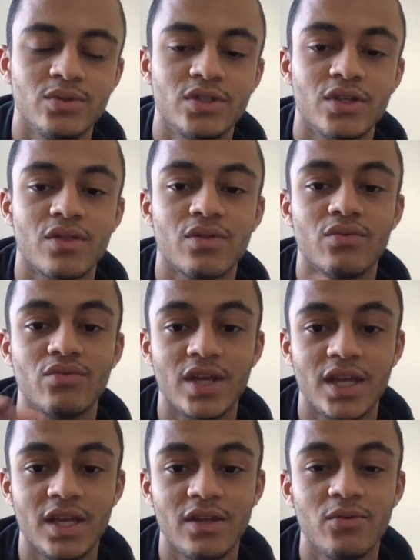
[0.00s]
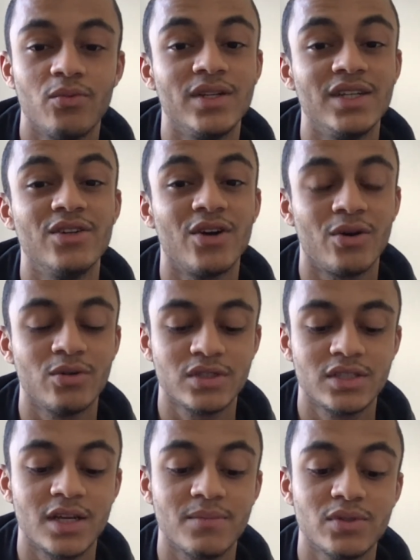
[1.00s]
to 3 we need a whole
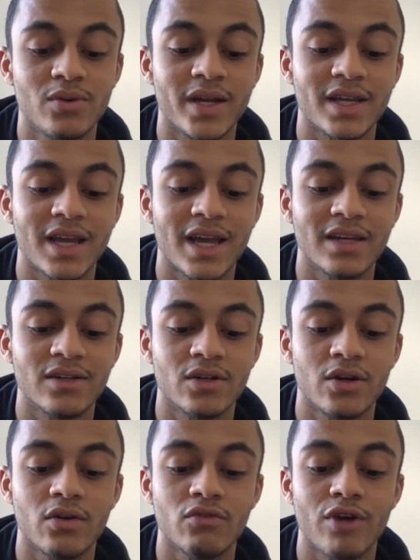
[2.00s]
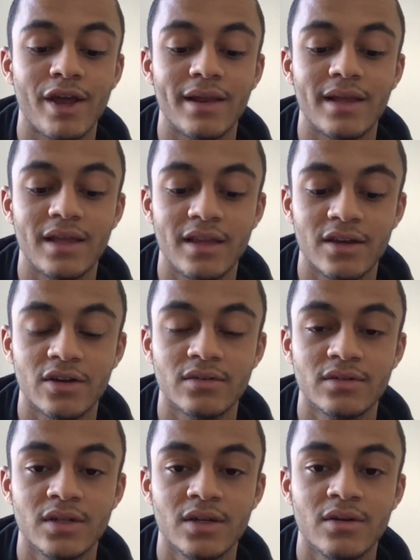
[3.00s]
step, so I can't go right here
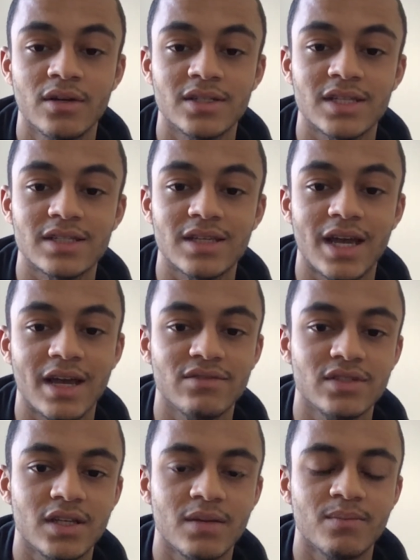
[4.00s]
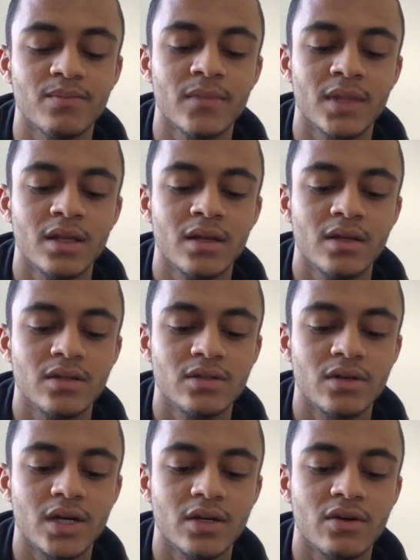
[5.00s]
because that's a half step. So
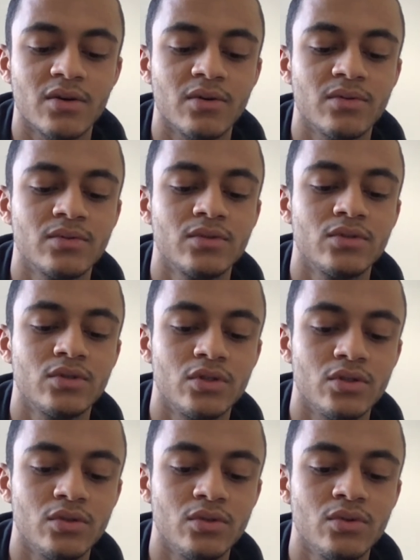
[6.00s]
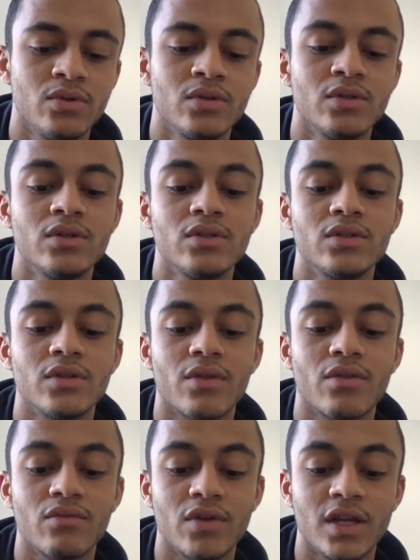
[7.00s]
I go 2 to
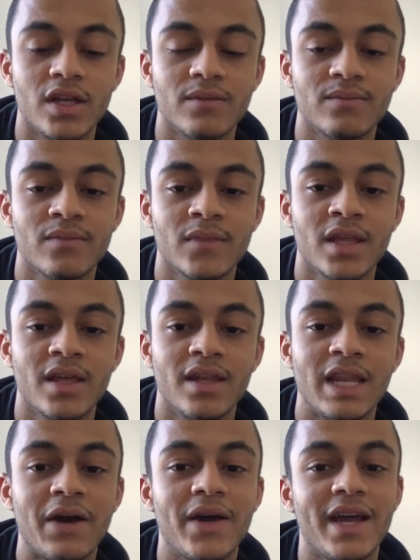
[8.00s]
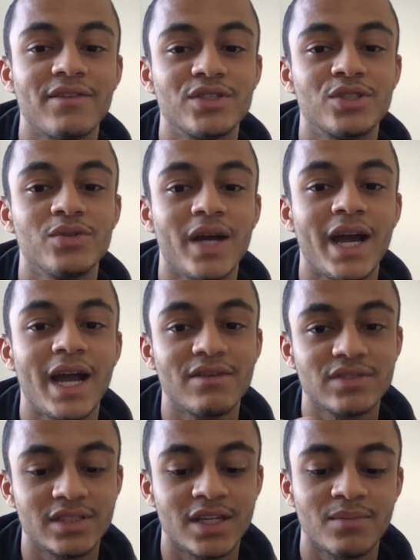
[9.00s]
3. Now I have to do a half
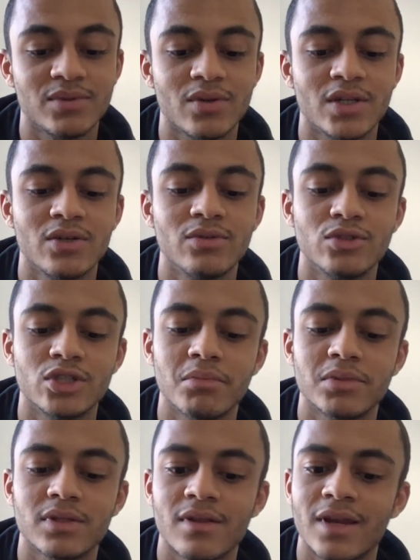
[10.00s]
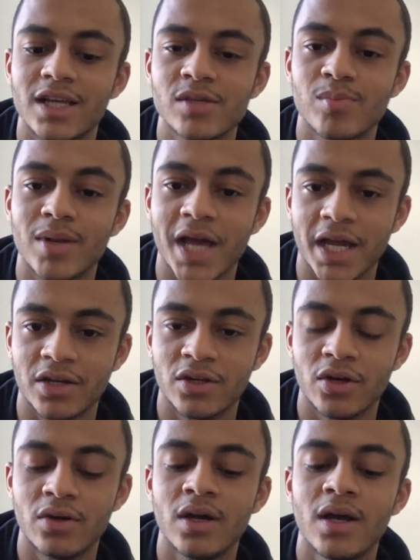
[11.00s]
step, so I don't jump to the next black
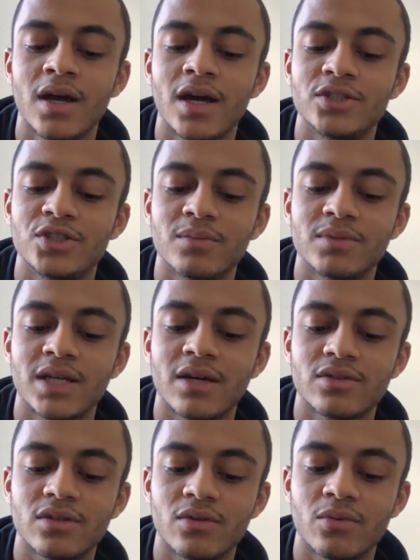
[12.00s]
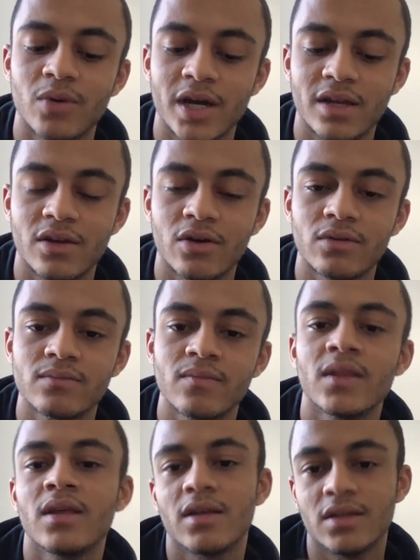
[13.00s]
note, I jump down to the white note,
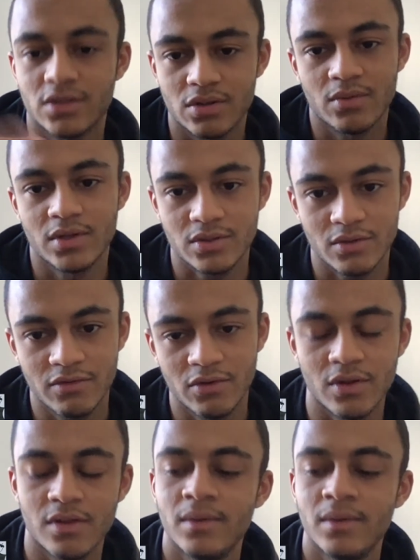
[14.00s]
and so on and so forth.